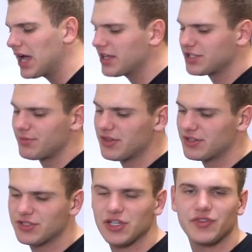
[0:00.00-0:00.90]
I like to make
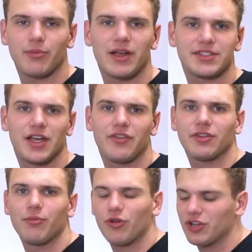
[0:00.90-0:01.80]
this dish for myself
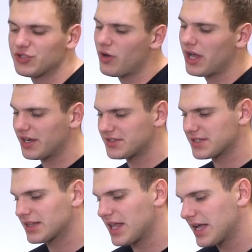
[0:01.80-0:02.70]
in the mornings. Why? Because
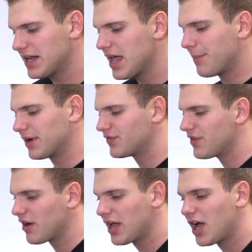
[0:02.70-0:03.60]
it's light, but it's
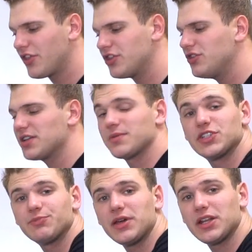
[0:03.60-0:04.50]
very healthy. You get some
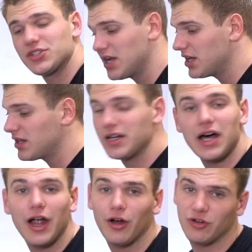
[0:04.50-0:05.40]
spinach, a lot of
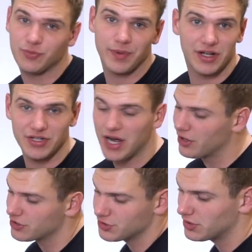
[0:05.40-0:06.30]
iron in spinach.
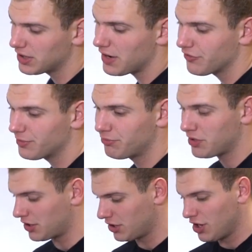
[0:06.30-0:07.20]
Iron is doing a lot for the
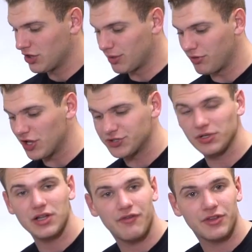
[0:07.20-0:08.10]
blood. The blood's
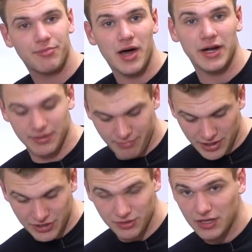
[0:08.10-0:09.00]
doing a lot for the body. The
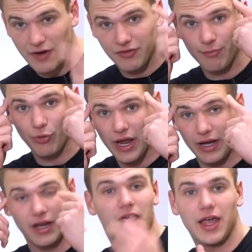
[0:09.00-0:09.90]
body's doing a lot for the
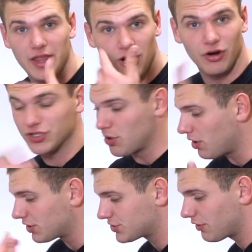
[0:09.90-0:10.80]
brain. And there, so
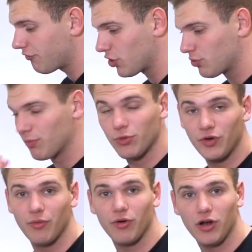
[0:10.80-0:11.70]
on and so forth. We're
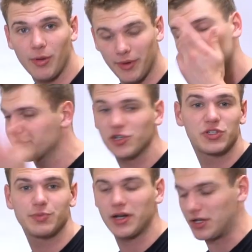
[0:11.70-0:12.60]
moving, we're humming. All sorts
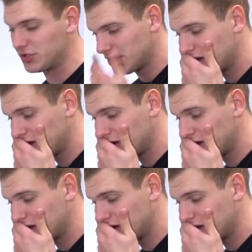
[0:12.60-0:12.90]
of spinach.